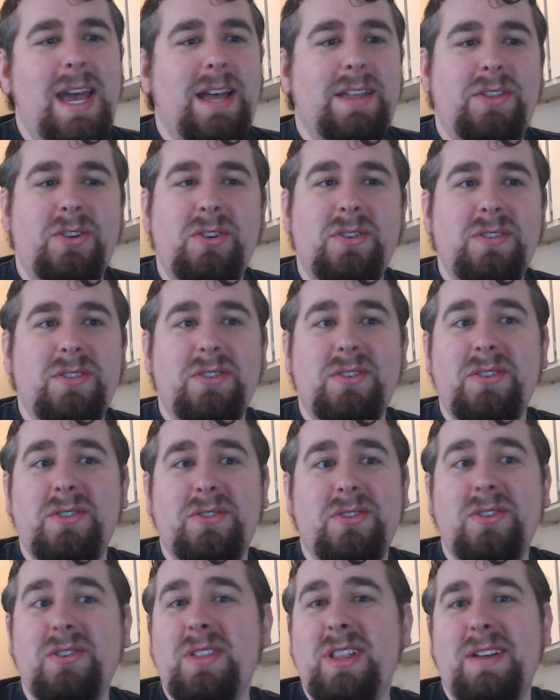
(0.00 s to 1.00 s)

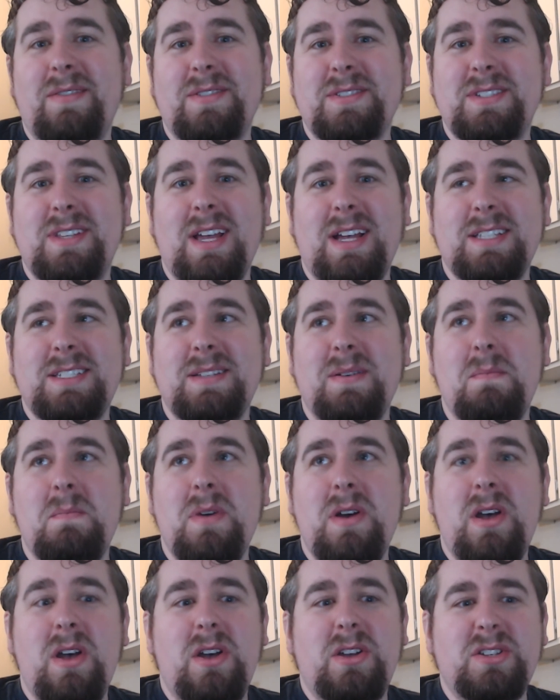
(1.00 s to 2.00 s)
Third level's got some
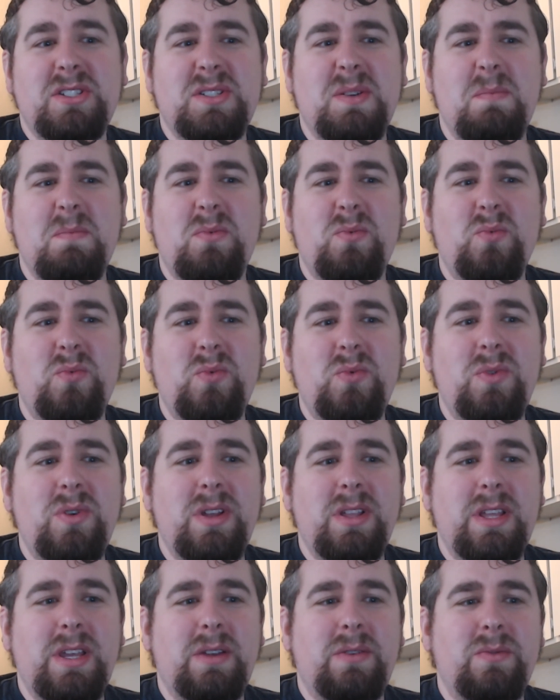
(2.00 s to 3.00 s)

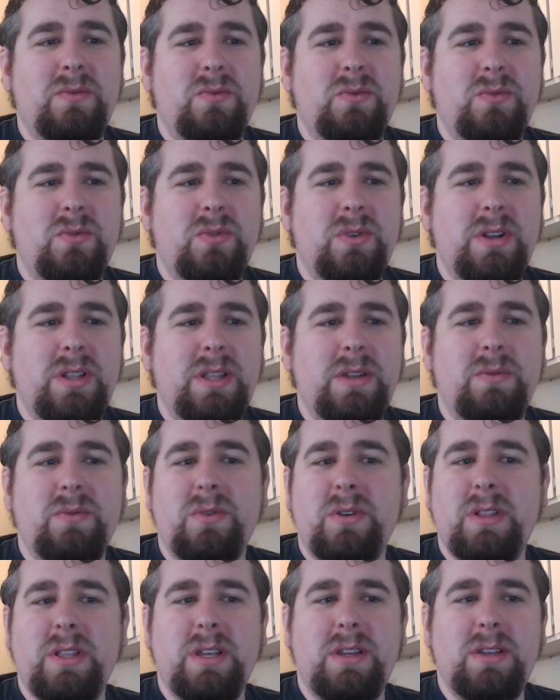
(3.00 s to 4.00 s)
really, really,
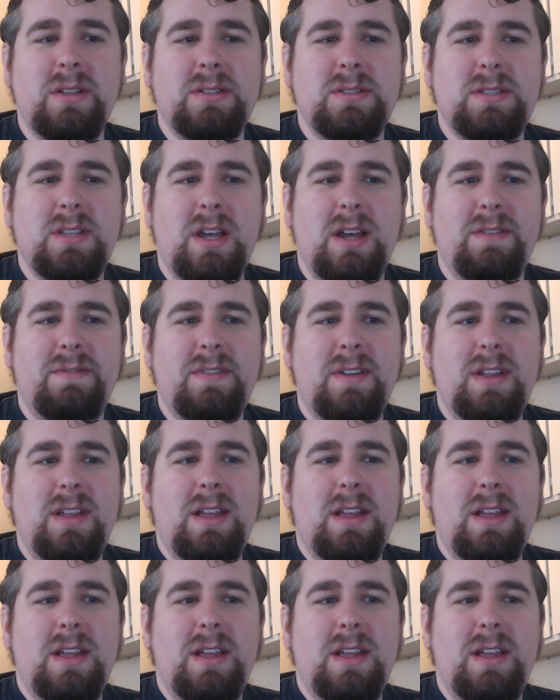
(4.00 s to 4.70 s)
really good stuff.